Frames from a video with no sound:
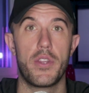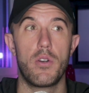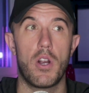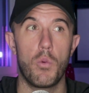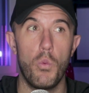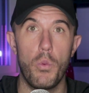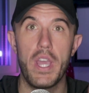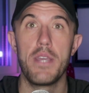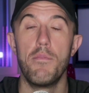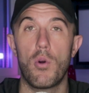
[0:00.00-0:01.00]
There are
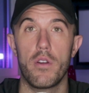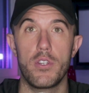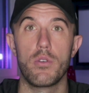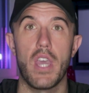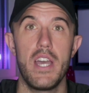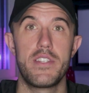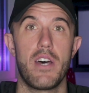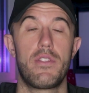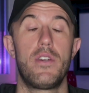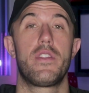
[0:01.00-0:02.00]
way more of you guys
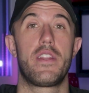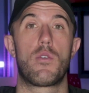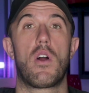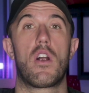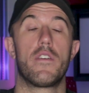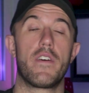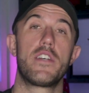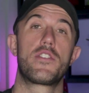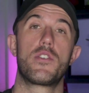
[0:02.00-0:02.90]
out there than there are of us.